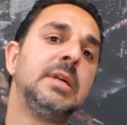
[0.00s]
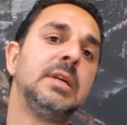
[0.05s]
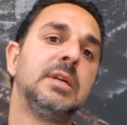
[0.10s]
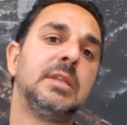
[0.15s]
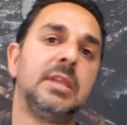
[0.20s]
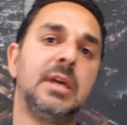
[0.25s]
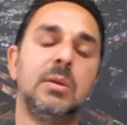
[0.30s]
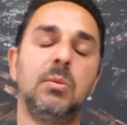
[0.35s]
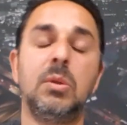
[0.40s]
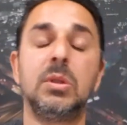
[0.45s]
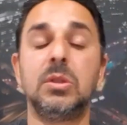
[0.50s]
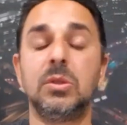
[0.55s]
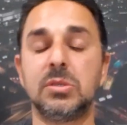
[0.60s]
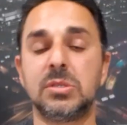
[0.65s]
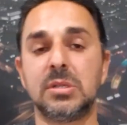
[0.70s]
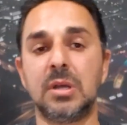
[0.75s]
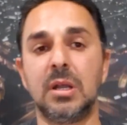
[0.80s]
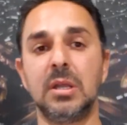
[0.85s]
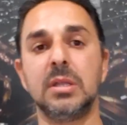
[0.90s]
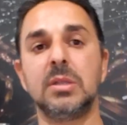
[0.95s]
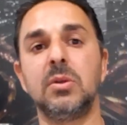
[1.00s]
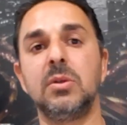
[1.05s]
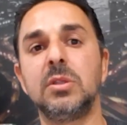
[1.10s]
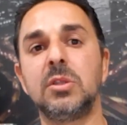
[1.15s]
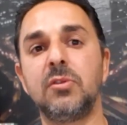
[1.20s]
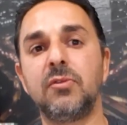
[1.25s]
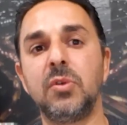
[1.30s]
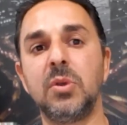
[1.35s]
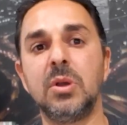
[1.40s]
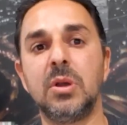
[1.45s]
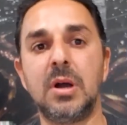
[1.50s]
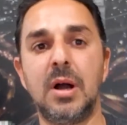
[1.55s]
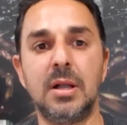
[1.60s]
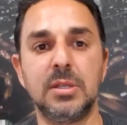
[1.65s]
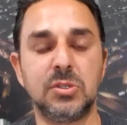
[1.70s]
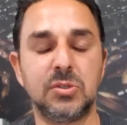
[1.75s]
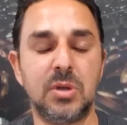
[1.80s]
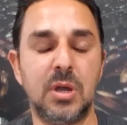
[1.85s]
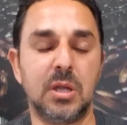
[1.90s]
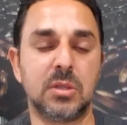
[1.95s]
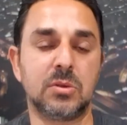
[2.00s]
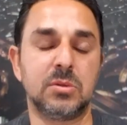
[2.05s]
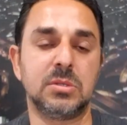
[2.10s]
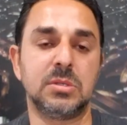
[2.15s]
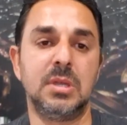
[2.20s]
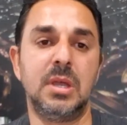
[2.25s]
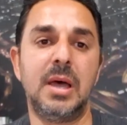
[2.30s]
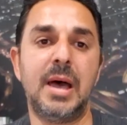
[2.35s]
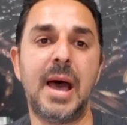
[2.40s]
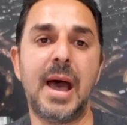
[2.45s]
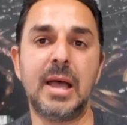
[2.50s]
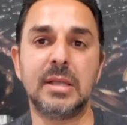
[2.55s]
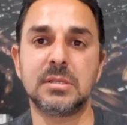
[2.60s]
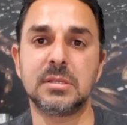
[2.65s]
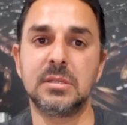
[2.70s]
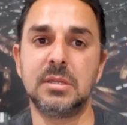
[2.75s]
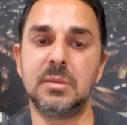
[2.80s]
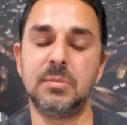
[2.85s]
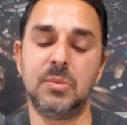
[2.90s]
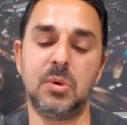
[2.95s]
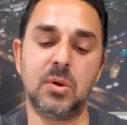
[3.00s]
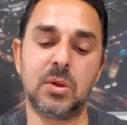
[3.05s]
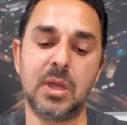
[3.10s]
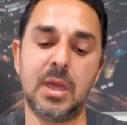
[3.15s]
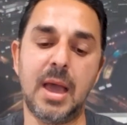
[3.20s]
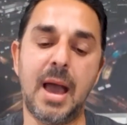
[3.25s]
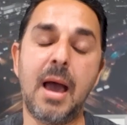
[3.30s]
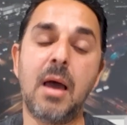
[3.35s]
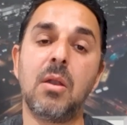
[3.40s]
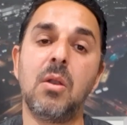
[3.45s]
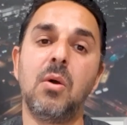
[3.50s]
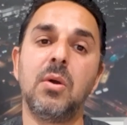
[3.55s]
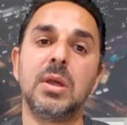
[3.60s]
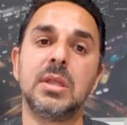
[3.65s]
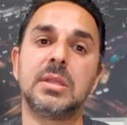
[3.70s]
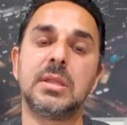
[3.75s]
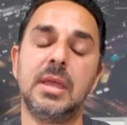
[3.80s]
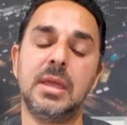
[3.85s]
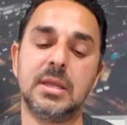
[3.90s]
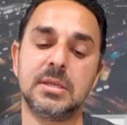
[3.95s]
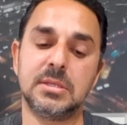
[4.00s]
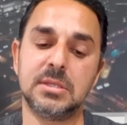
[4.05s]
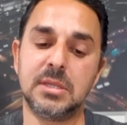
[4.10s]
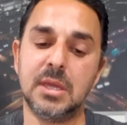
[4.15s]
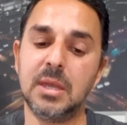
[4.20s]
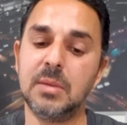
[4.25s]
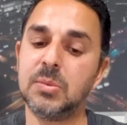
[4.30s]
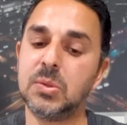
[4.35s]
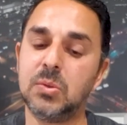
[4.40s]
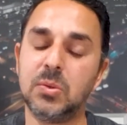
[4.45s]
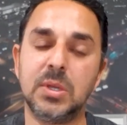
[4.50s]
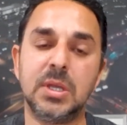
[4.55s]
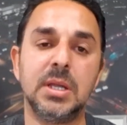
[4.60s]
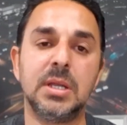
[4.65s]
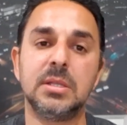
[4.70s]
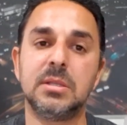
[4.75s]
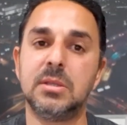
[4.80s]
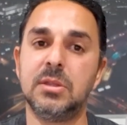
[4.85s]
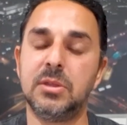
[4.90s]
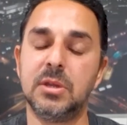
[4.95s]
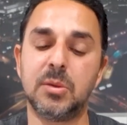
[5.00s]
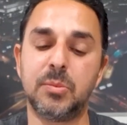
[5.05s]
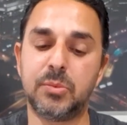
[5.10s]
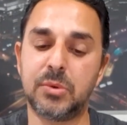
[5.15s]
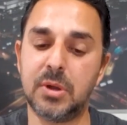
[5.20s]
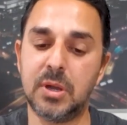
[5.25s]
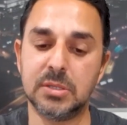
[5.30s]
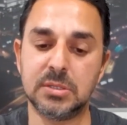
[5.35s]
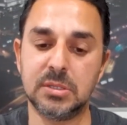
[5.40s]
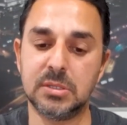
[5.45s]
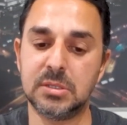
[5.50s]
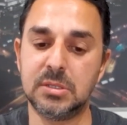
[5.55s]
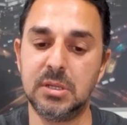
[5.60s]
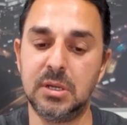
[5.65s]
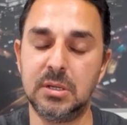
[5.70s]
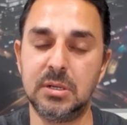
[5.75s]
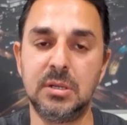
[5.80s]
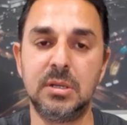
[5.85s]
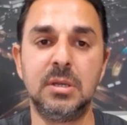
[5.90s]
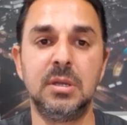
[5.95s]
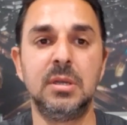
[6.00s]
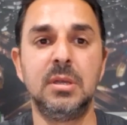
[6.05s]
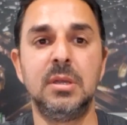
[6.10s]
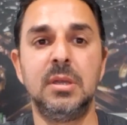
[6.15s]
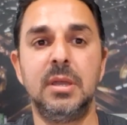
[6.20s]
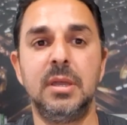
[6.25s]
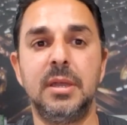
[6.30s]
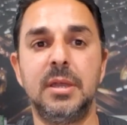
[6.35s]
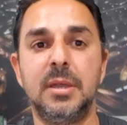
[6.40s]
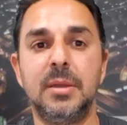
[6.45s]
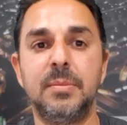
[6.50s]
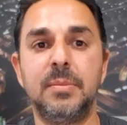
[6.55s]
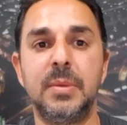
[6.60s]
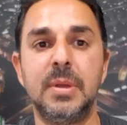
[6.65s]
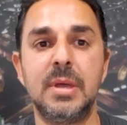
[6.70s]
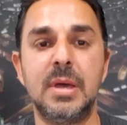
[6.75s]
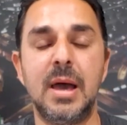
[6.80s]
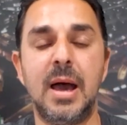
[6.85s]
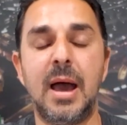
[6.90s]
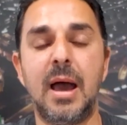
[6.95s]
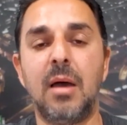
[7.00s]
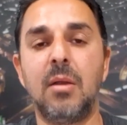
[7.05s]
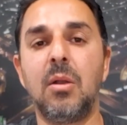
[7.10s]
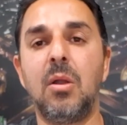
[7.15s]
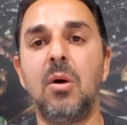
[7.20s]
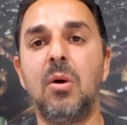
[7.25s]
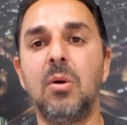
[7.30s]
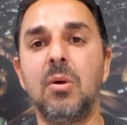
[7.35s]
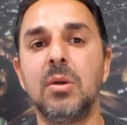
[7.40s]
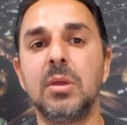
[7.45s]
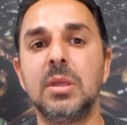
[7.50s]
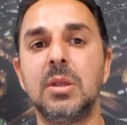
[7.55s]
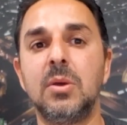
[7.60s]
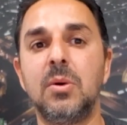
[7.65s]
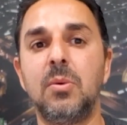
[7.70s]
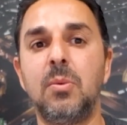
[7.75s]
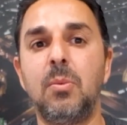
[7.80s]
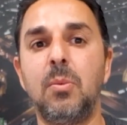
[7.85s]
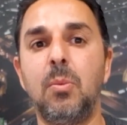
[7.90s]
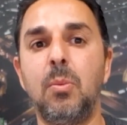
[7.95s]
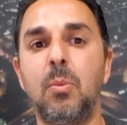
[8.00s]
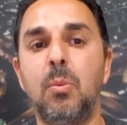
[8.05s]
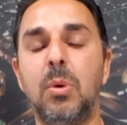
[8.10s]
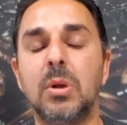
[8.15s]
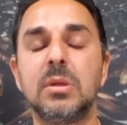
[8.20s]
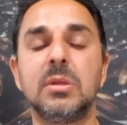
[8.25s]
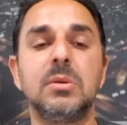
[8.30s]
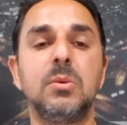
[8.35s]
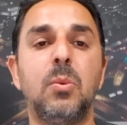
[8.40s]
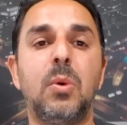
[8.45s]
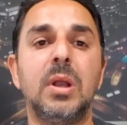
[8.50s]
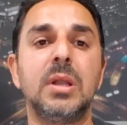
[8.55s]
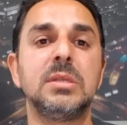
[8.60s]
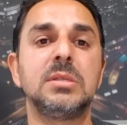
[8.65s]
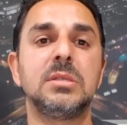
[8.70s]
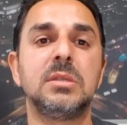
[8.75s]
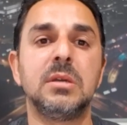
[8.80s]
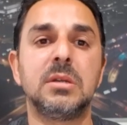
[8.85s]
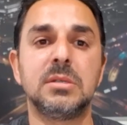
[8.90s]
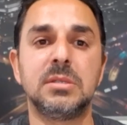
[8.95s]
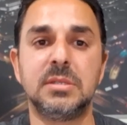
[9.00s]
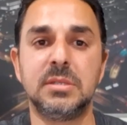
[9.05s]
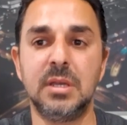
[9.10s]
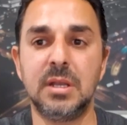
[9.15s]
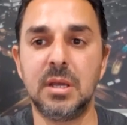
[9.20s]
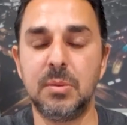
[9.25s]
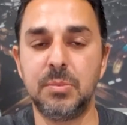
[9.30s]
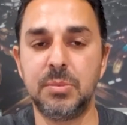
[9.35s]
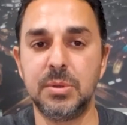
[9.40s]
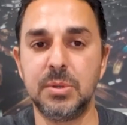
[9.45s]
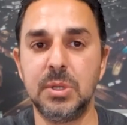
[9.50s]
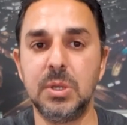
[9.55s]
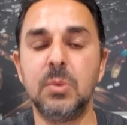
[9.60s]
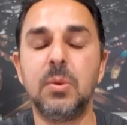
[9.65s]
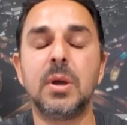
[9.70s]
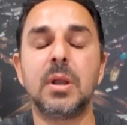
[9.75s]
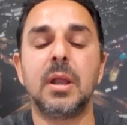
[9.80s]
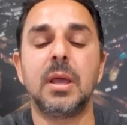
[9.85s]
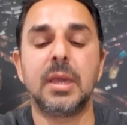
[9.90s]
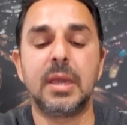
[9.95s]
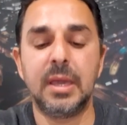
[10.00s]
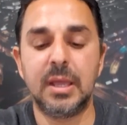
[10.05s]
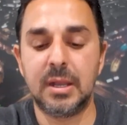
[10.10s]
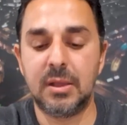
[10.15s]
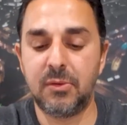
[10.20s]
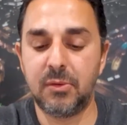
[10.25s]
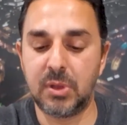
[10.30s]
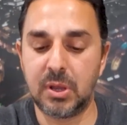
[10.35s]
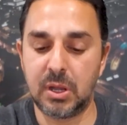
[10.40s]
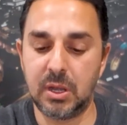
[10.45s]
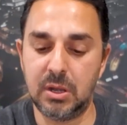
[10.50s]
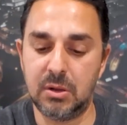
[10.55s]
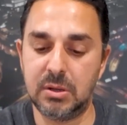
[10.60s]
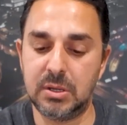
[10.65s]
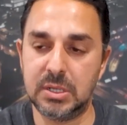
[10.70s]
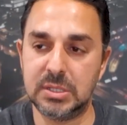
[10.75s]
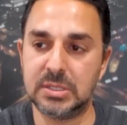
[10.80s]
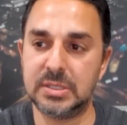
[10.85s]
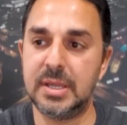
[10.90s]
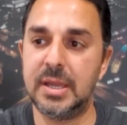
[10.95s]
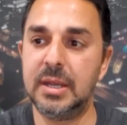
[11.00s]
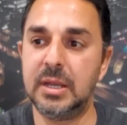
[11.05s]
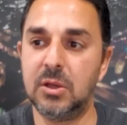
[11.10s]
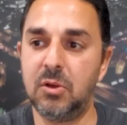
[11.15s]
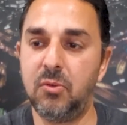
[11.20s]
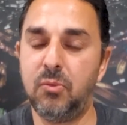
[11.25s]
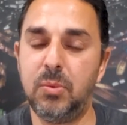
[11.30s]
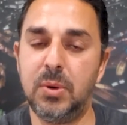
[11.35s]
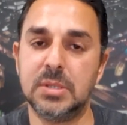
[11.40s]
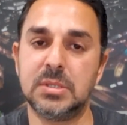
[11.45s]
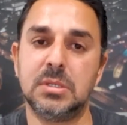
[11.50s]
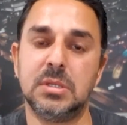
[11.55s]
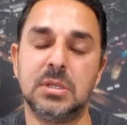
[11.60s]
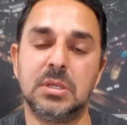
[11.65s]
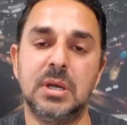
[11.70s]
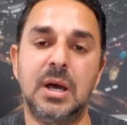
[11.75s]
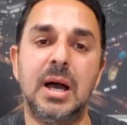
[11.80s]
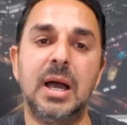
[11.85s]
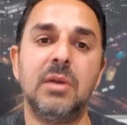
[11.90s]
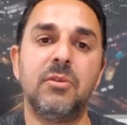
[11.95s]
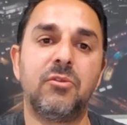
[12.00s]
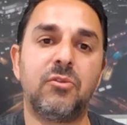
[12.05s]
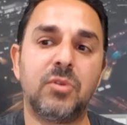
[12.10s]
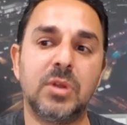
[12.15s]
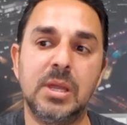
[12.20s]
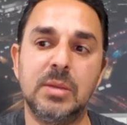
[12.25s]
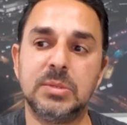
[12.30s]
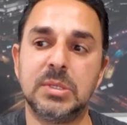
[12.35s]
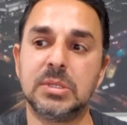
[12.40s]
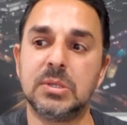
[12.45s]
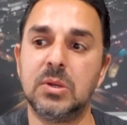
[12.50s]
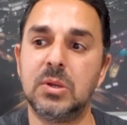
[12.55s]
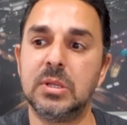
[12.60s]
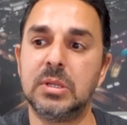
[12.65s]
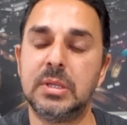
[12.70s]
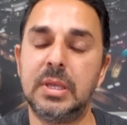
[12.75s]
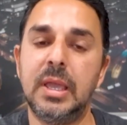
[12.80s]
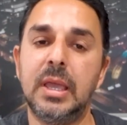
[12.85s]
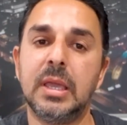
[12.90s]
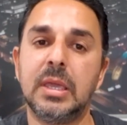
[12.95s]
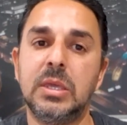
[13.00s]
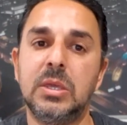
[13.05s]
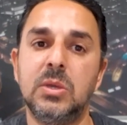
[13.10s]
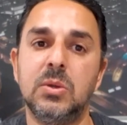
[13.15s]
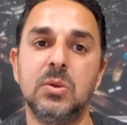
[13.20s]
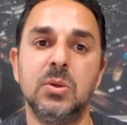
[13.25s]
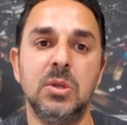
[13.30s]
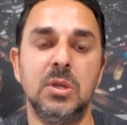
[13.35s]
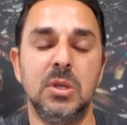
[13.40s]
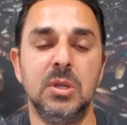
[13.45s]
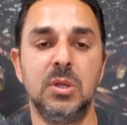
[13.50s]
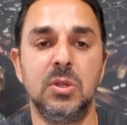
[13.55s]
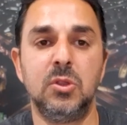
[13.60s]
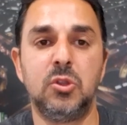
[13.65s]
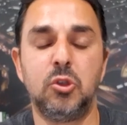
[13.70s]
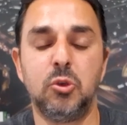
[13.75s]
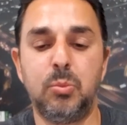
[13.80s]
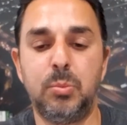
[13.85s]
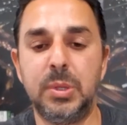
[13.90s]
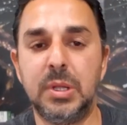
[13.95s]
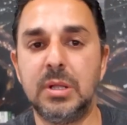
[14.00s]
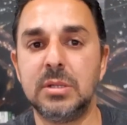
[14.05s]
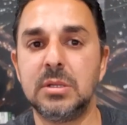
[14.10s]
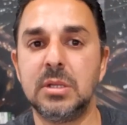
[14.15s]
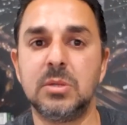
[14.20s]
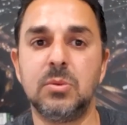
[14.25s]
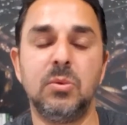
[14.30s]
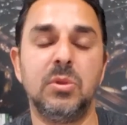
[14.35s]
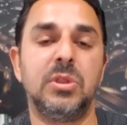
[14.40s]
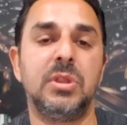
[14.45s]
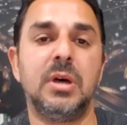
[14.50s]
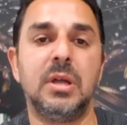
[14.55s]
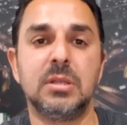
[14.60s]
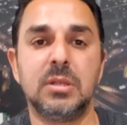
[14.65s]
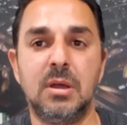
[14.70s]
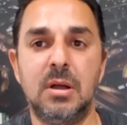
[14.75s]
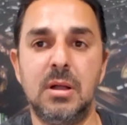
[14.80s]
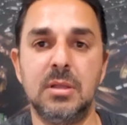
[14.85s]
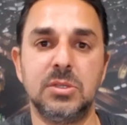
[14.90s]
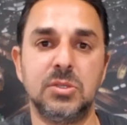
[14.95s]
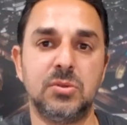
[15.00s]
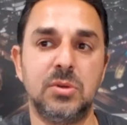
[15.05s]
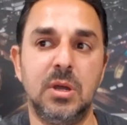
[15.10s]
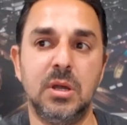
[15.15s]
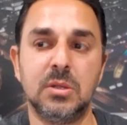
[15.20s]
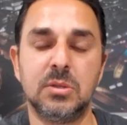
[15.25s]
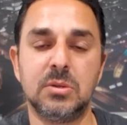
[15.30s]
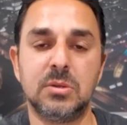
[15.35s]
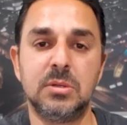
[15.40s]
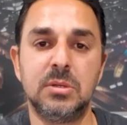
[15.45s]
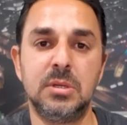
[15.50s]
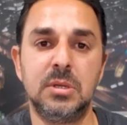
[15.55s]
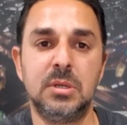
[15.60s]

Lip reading: Then when you're starting to interviewing contractors, ask them, okay, how long it takes them to get their process done. How long, what is their setup? You want to get a clear understanding of what's the time frames it's going to take you to build it with that contractor.